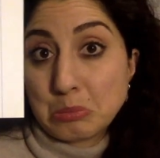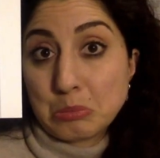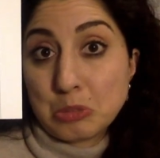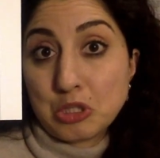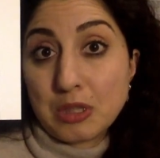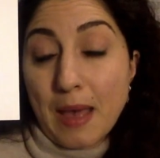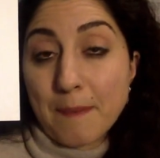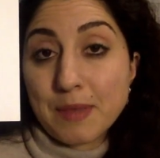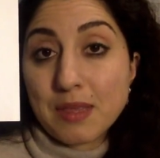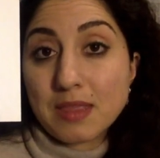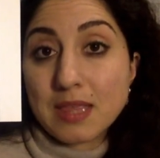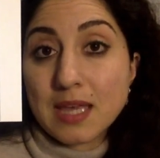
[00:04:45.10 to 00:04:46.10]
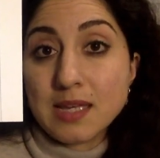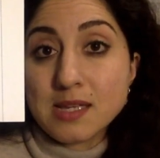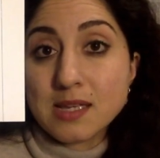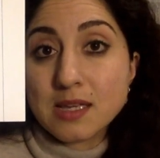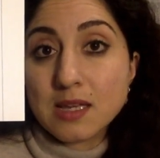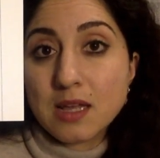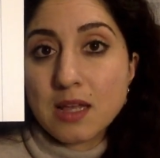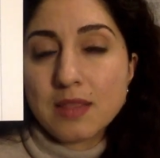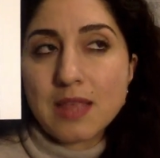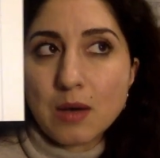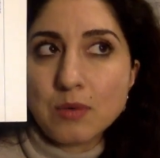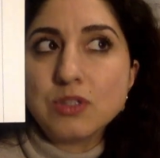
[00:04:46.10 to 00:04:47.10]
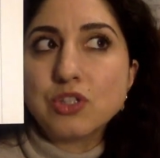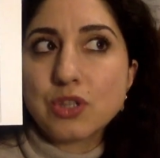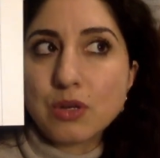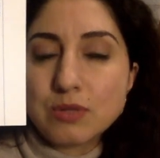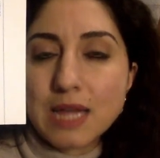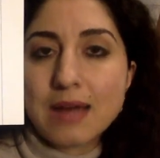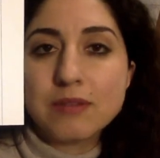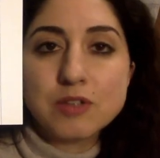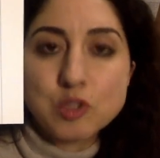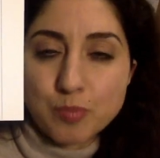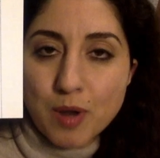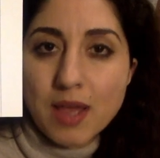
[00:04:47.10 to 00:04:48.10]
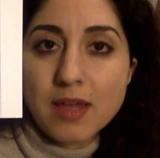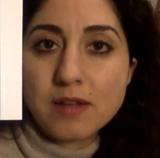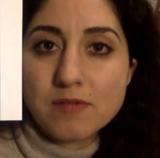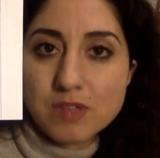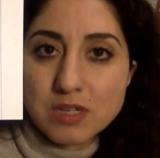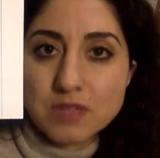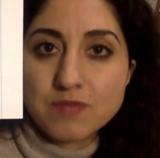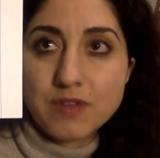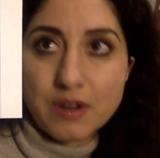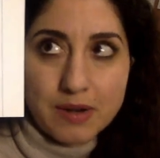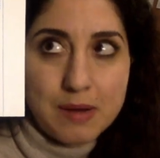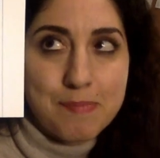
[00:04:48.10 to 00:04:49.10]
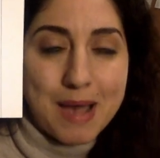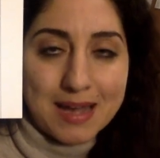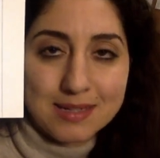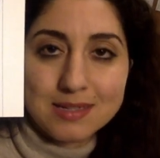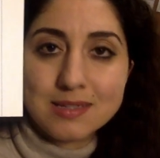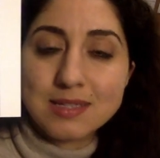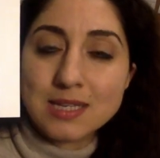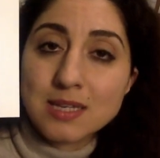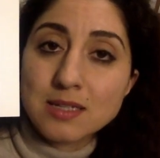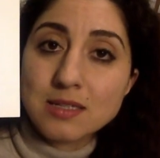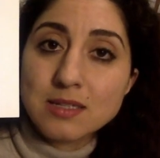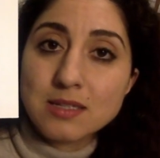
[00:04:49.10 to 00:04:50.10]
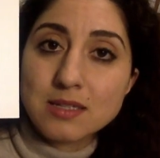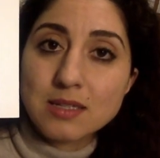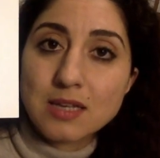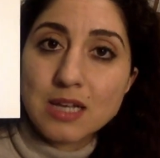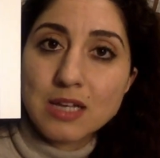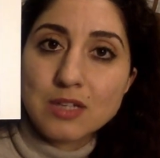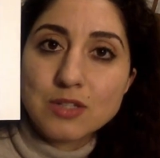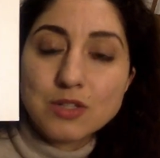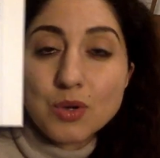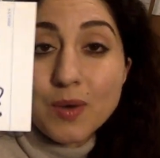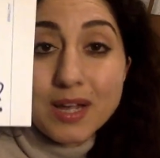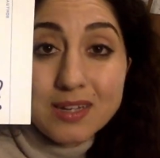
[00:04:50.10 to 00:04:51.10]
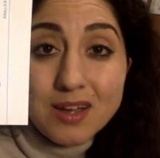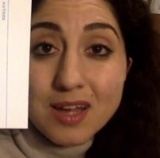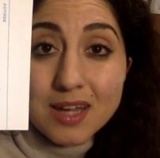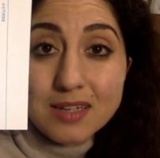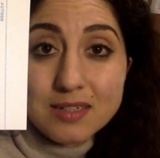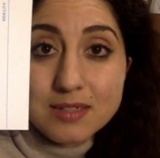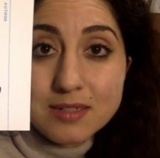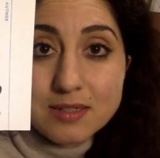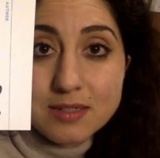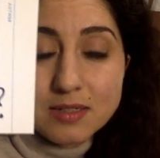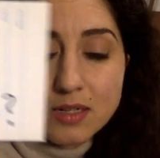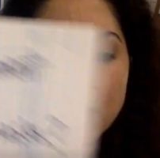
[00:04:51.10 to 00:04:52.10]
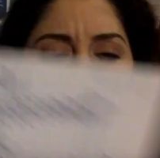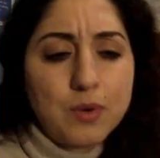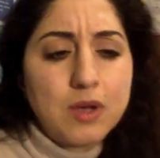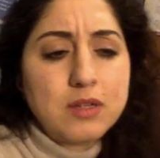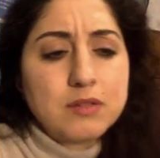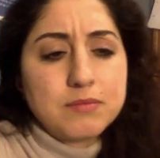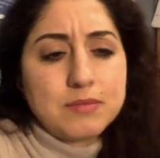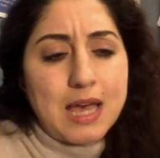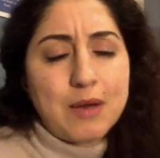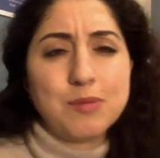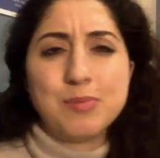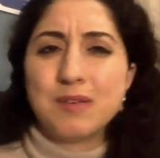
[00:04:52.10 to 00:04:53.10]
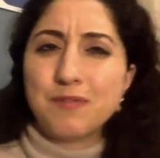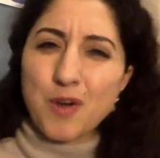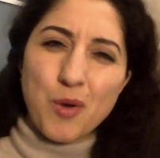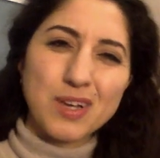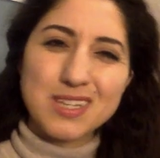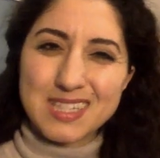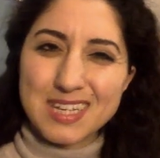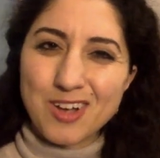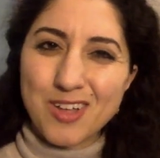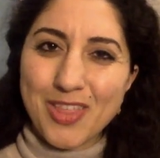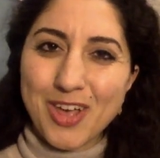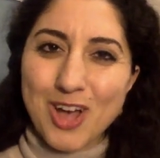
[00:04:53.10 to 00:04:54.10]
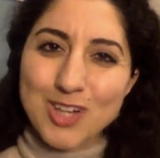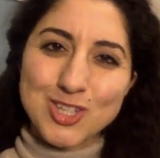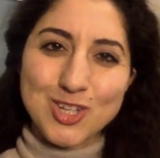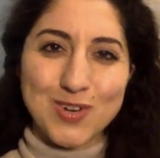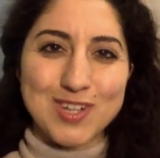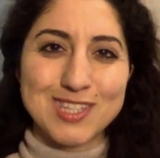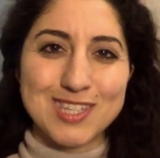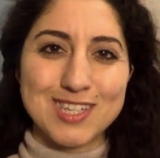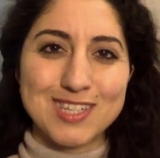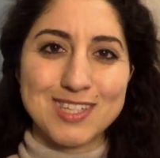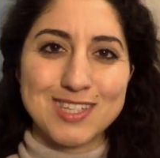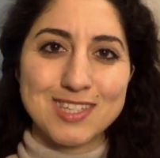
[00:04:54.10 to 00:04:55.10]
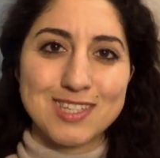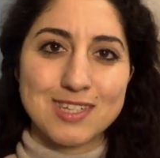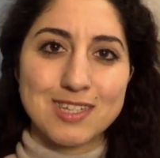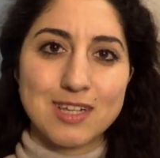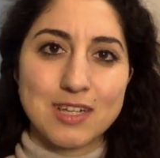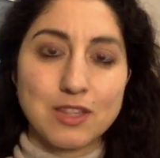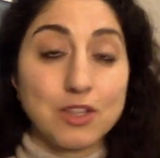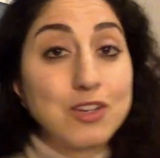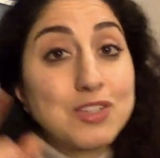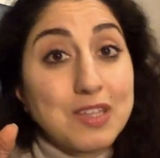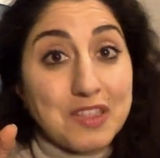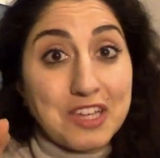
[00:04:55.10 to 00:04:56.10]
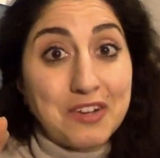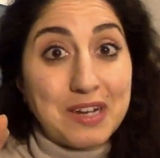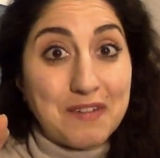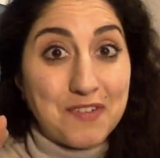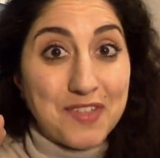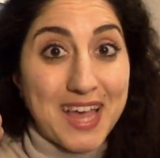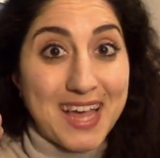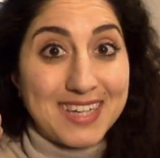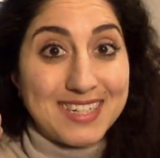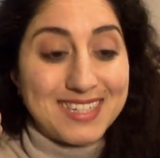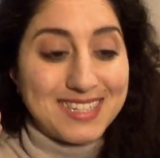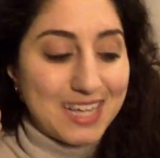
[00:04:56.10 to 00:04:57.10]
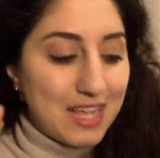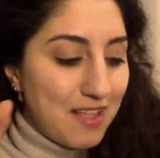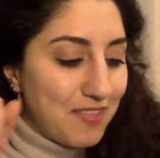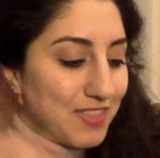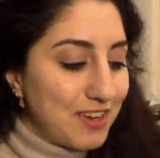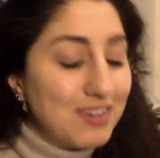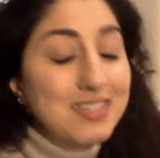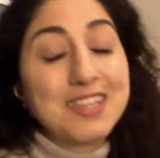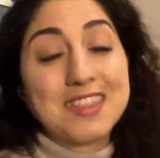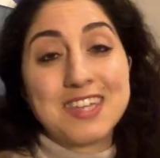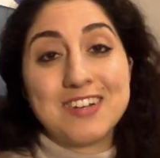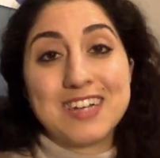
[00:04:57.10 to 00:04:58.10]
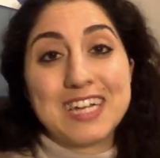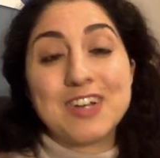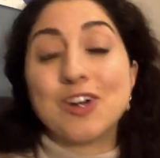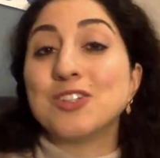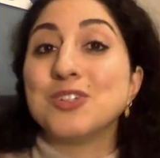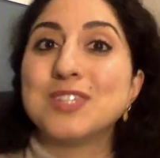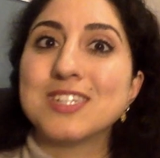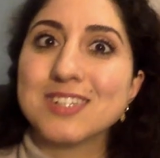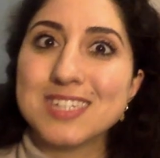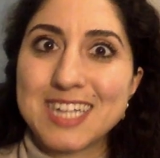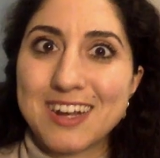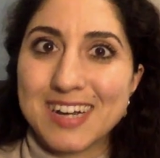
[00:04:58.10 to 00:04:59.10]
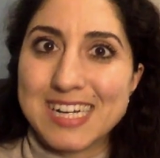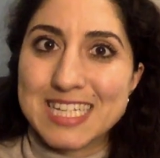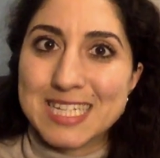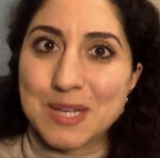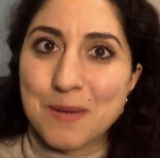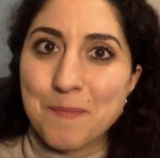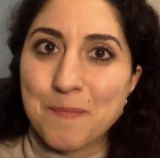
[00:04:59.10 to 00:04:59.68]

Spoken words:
Should that be a thing? That would slow down the spread of this very bad disease. So why not? Well, that would be focusing on the consequences. There's a theory for that. There is a theory called utilitarianism.